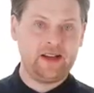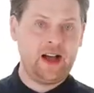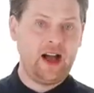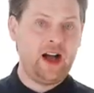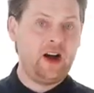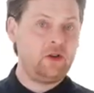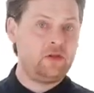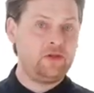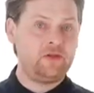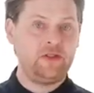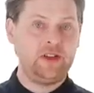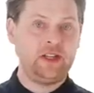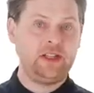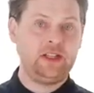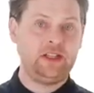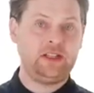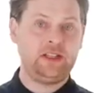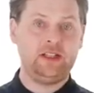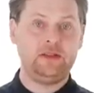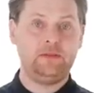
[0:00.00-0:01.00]
this in
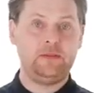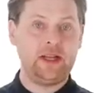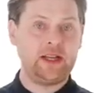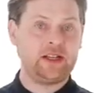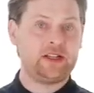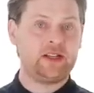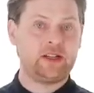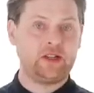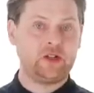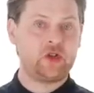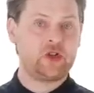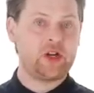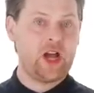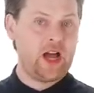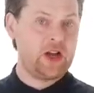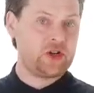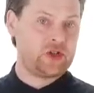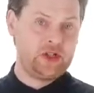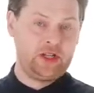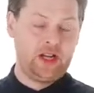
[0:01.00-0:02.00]
several batches, which
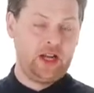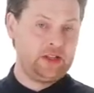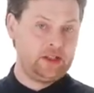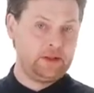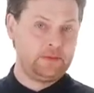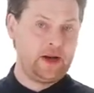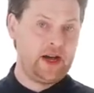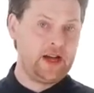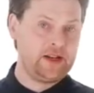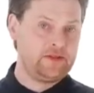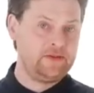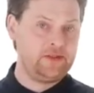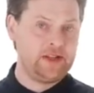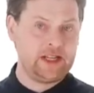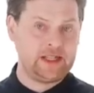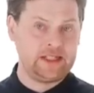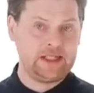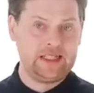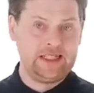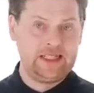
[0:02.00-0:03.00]
takes much more
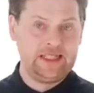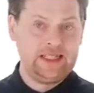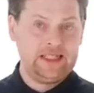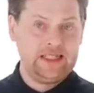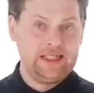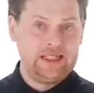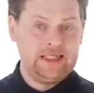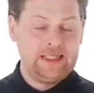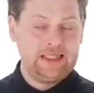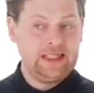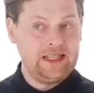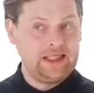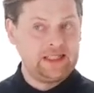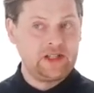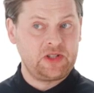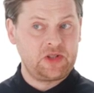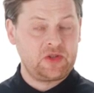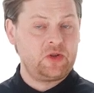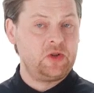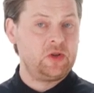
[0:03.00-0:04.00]
time.
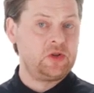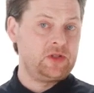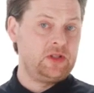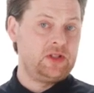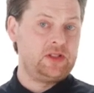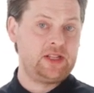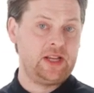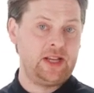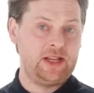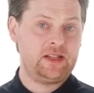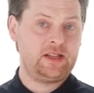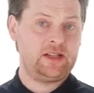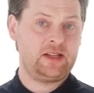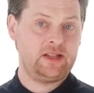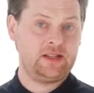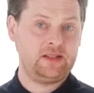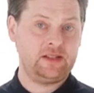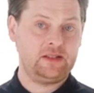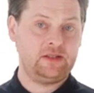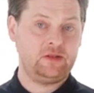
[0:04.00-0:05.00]
And of course,
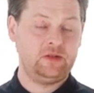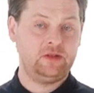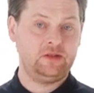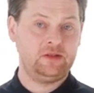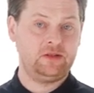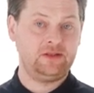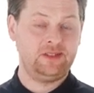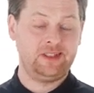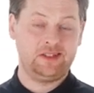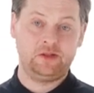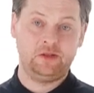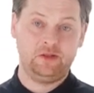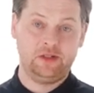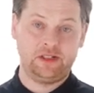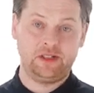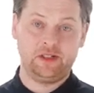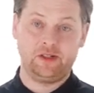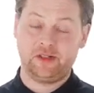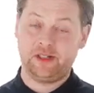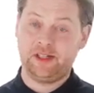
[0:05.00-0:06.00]
more
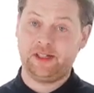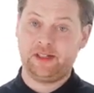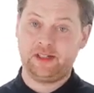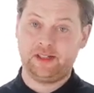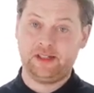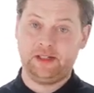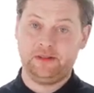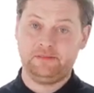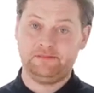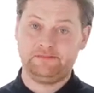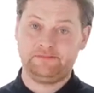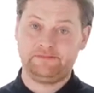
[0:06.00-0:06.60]
energy as well.